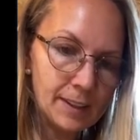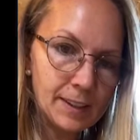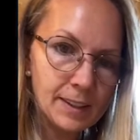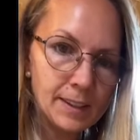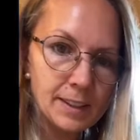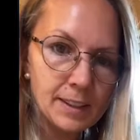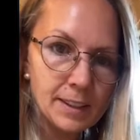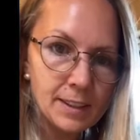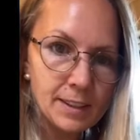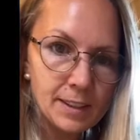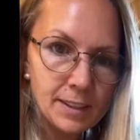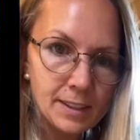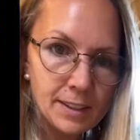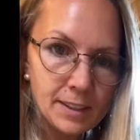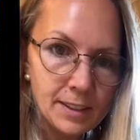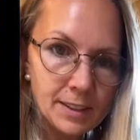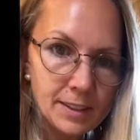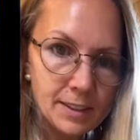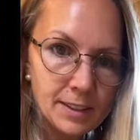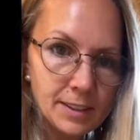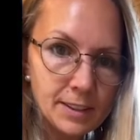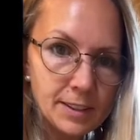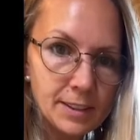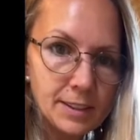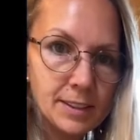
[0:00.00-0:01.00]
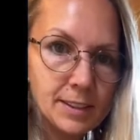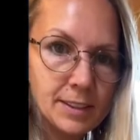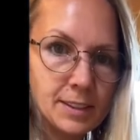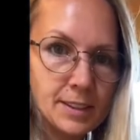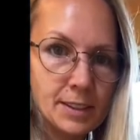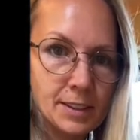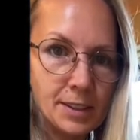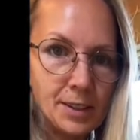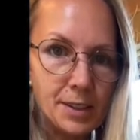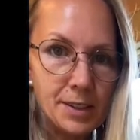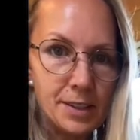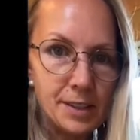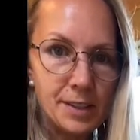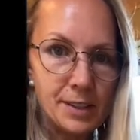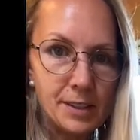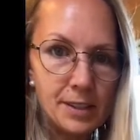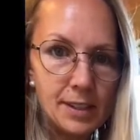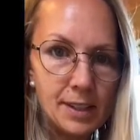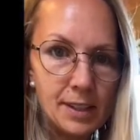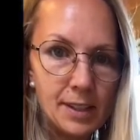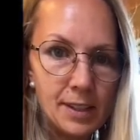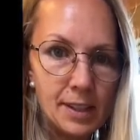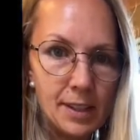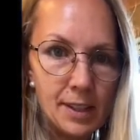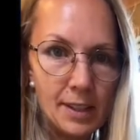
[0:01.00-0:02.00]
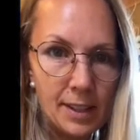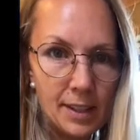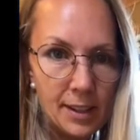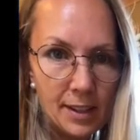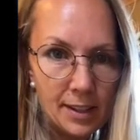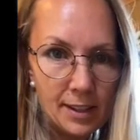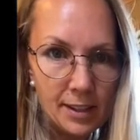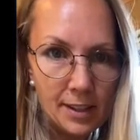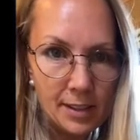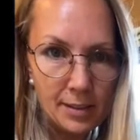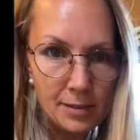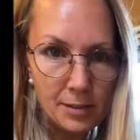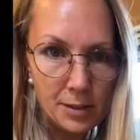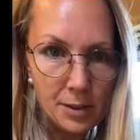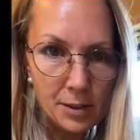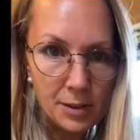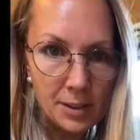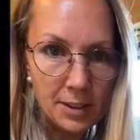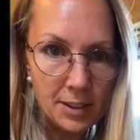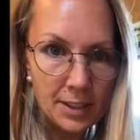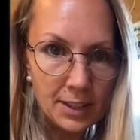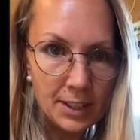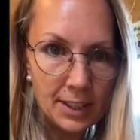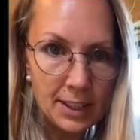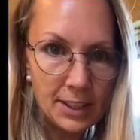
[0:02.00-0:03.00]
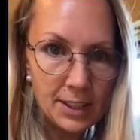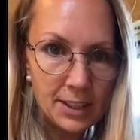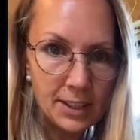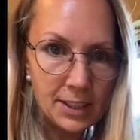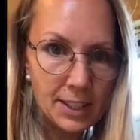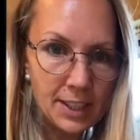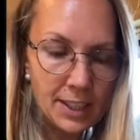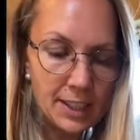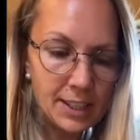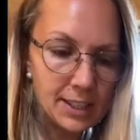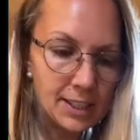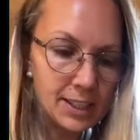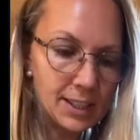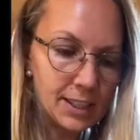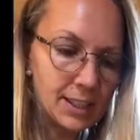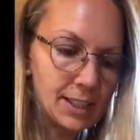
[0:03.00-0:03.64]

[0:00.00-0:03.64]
So you can see there, cross hatch that.